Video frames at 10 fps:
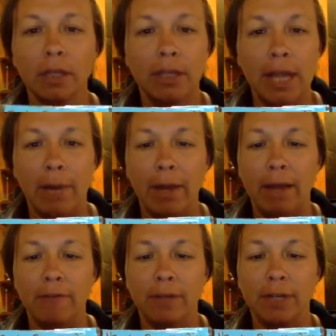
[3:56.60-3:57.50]
Now I
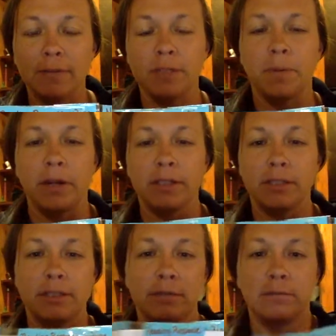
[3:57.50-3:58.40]
have reading
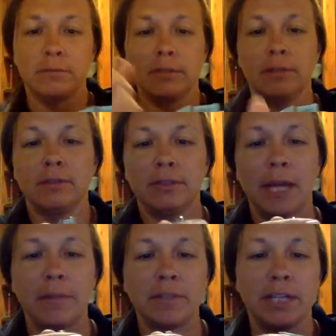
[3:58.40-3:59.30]
response.
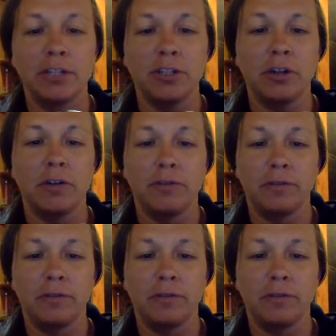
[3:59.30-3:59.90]
Time to section off.